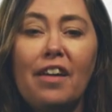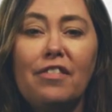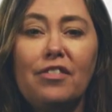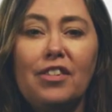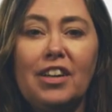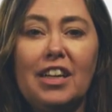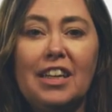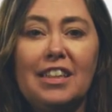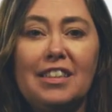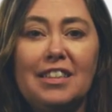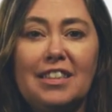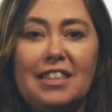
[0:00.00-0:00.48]

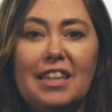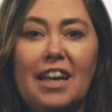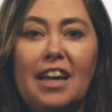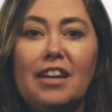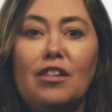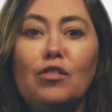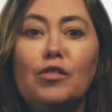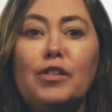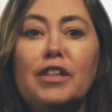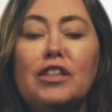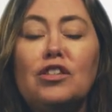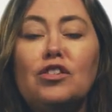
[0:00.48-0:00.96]
Africans
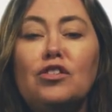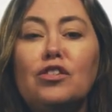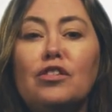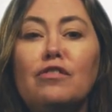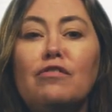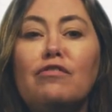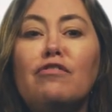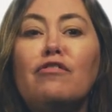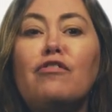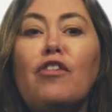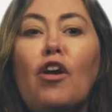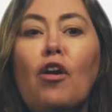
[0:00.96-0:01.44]
not only
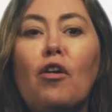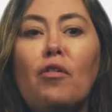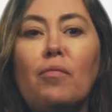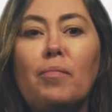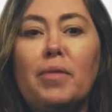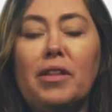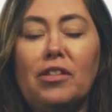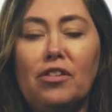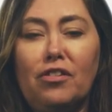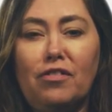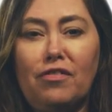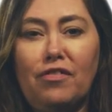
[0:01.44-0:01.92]
stood
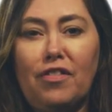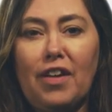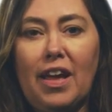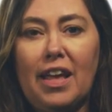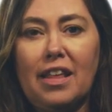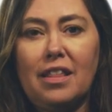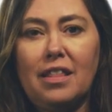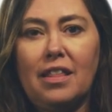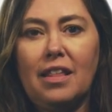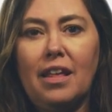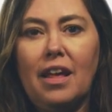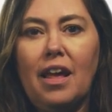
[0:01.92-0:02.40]
firm in their
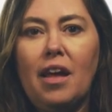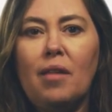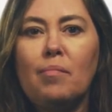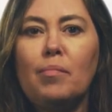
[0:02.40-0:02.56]
faith,